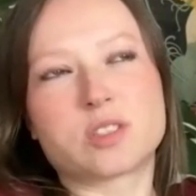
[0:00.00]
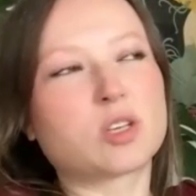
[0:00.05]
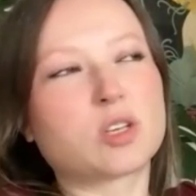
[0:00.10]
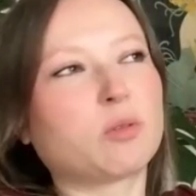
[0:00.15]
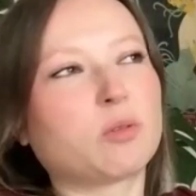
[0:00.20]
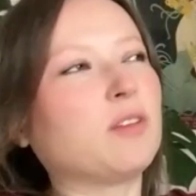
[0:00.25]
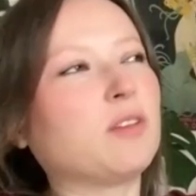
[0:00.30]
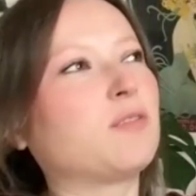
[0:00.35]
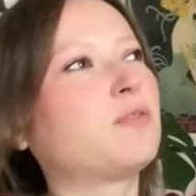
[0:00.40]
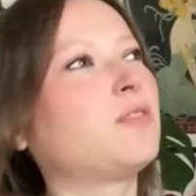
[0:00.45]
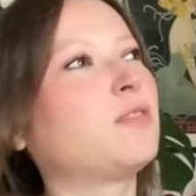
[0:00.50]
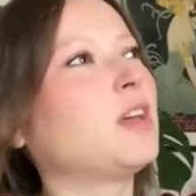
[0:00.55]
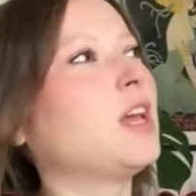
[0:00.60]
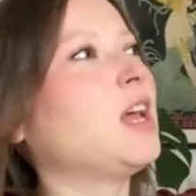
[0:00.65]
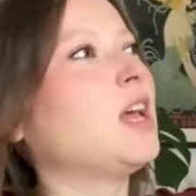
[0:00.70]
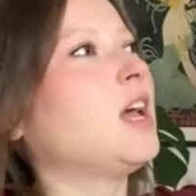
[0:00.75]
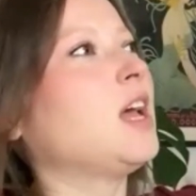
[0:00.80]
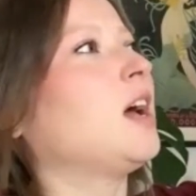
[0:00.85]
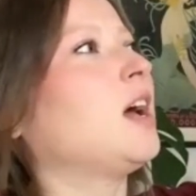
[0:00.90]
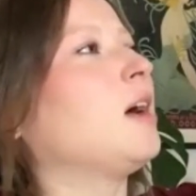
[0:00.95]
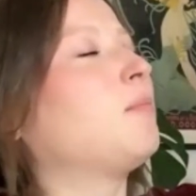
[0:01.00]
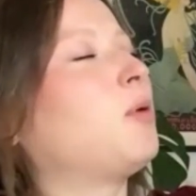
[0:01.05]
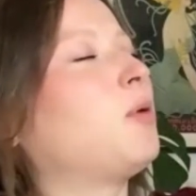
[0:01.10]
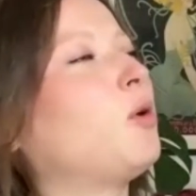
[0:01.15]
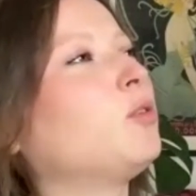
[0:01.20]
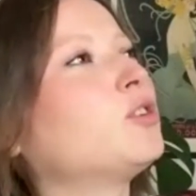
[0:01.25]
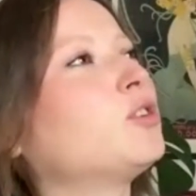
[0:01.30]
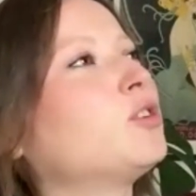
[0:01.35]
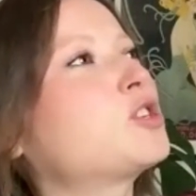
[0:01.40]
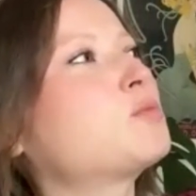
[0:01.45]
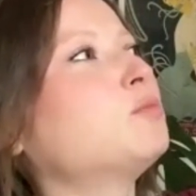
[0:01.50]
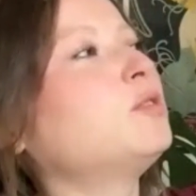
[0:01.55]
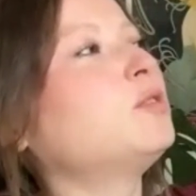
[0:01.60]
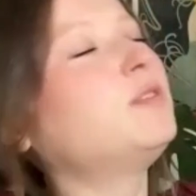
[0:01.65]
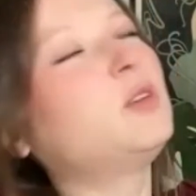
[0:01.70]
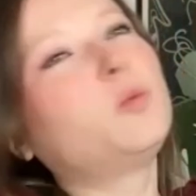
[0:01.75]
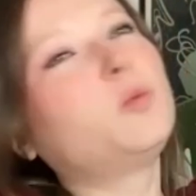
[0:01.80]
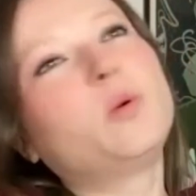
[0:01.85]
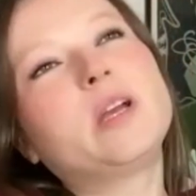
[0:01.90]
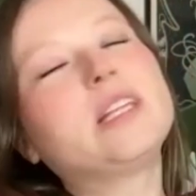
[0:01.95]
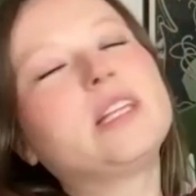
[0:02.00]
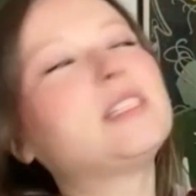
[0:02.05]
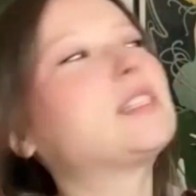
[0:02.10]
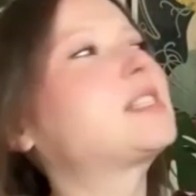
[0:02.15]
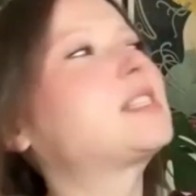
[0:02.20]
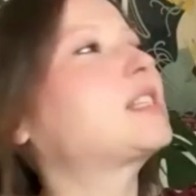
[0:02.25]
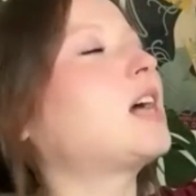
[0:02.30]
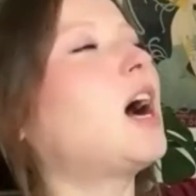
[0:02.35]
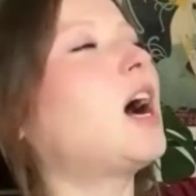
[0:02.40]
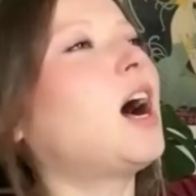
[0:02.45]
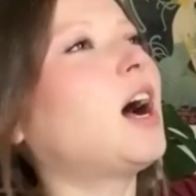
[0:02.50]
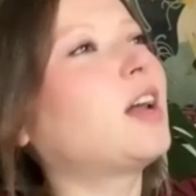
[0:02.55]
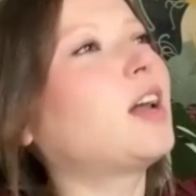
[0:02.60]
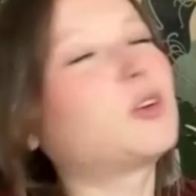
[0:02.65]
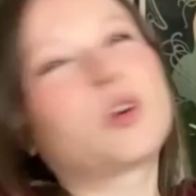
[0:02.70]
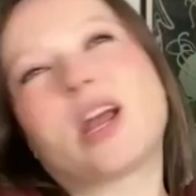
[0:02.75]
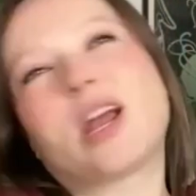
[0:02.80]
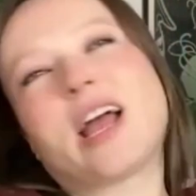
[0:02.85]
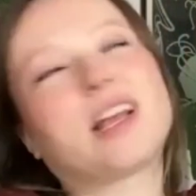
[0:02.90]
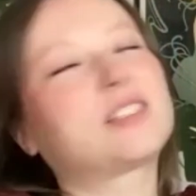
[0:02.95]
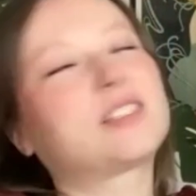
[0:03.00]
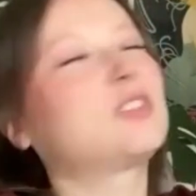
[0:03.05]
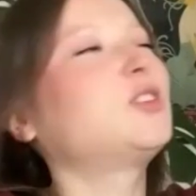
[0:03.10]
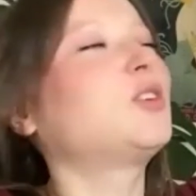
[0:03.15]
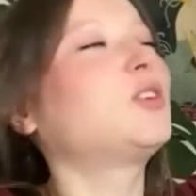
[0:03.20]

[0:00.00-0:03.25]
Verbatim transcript: So if a Polish movie wins Cannes or has,